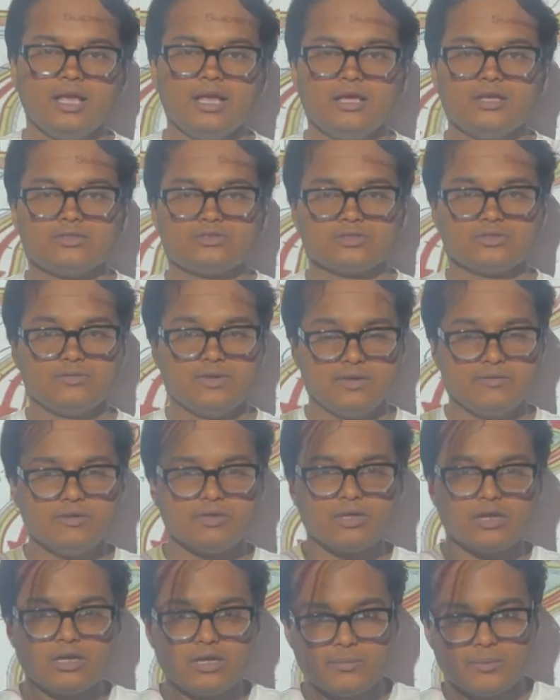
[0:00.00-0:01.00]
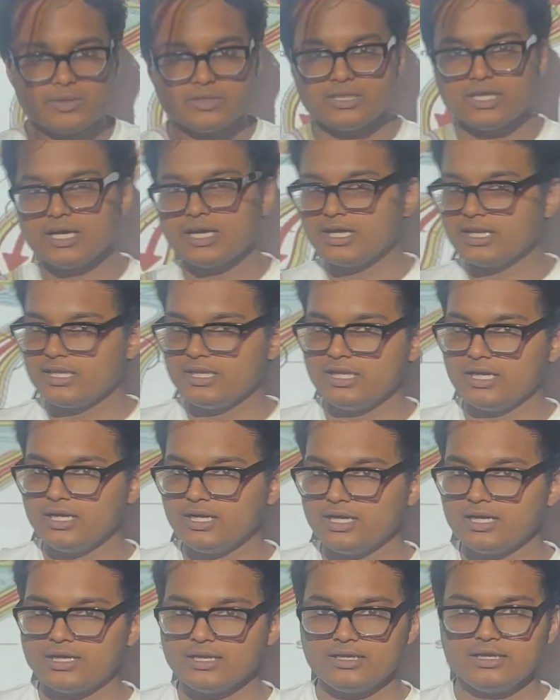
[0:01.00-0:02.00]
So when we talk about the
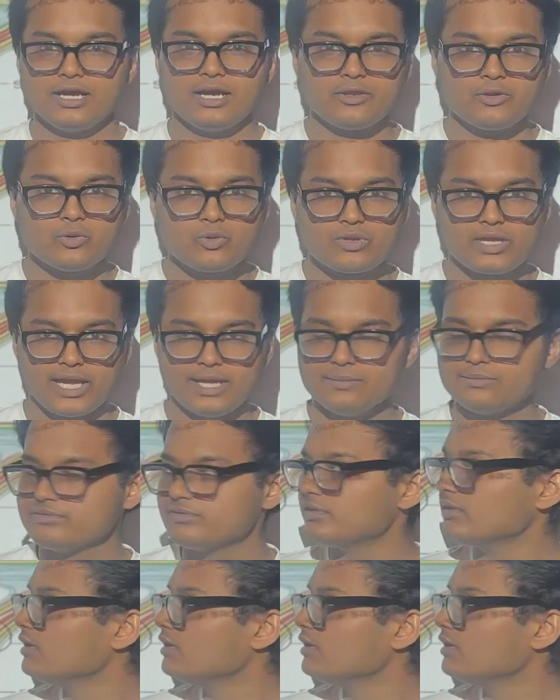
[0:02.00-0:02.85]
hernia are two types,